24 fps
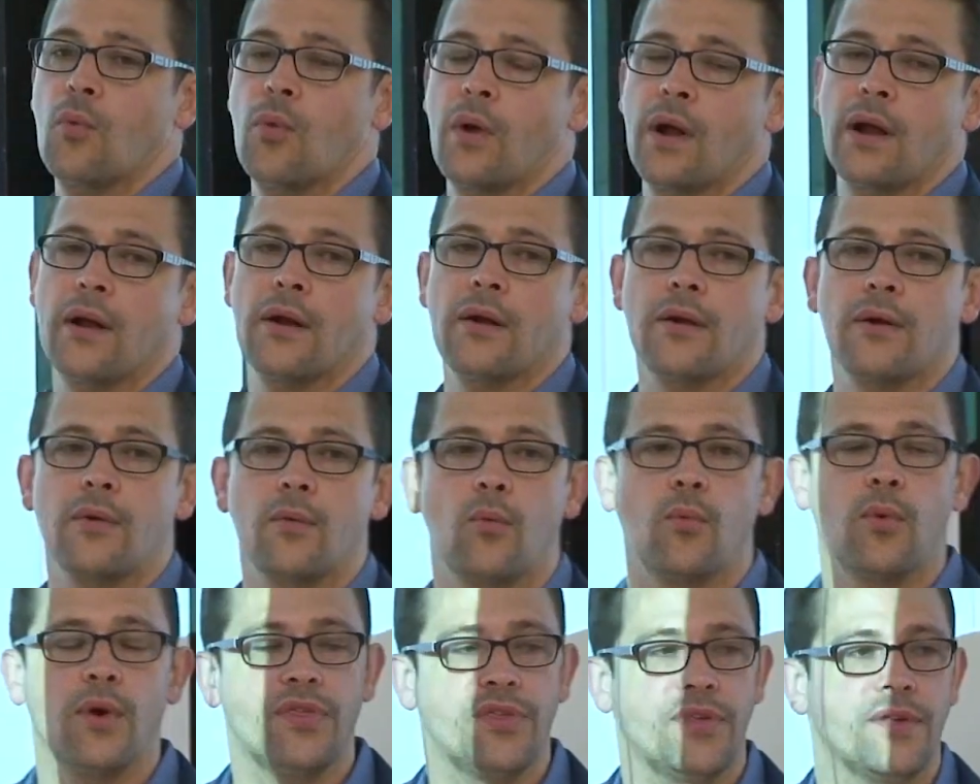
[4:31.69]
where
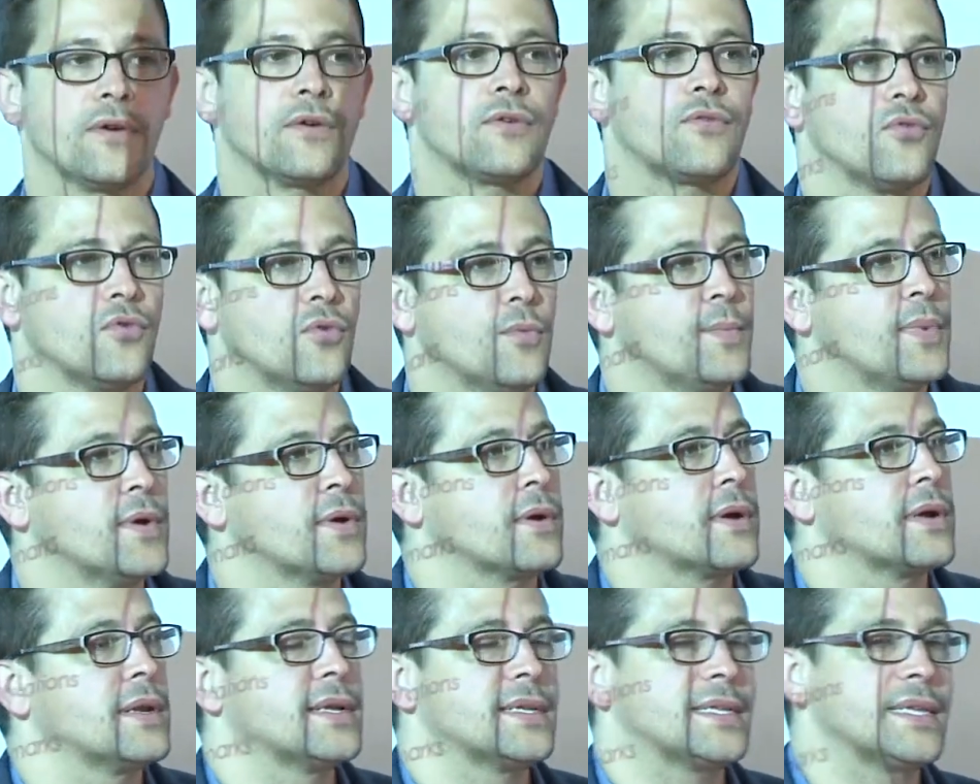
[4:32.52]
with your group,
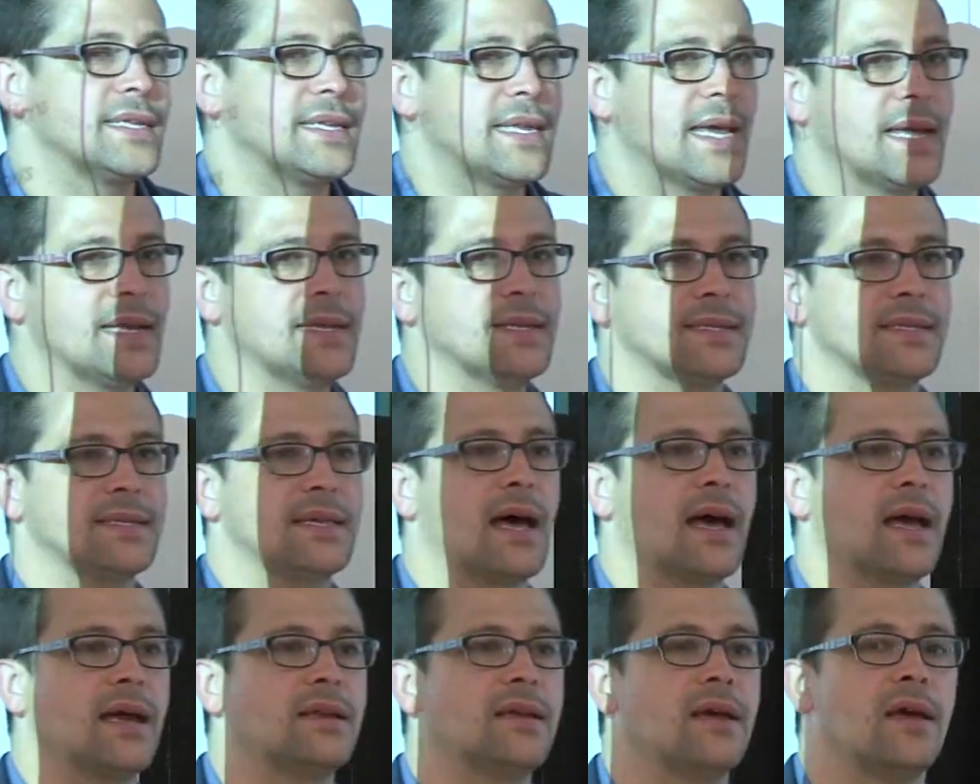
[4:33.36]
you're going to today
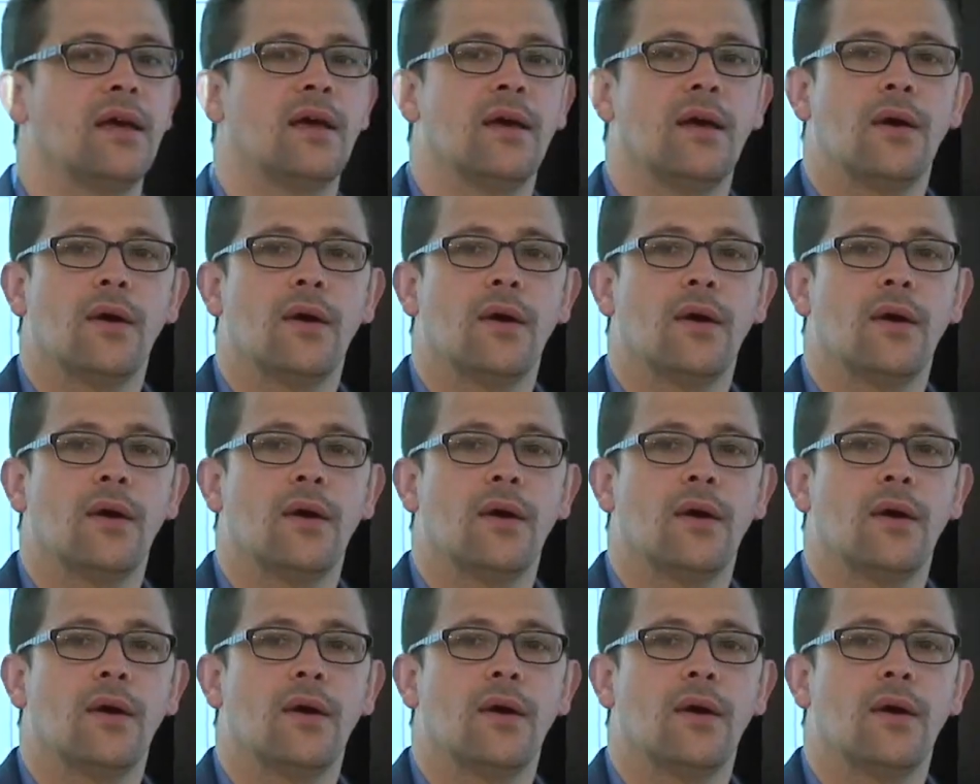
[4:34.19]
decide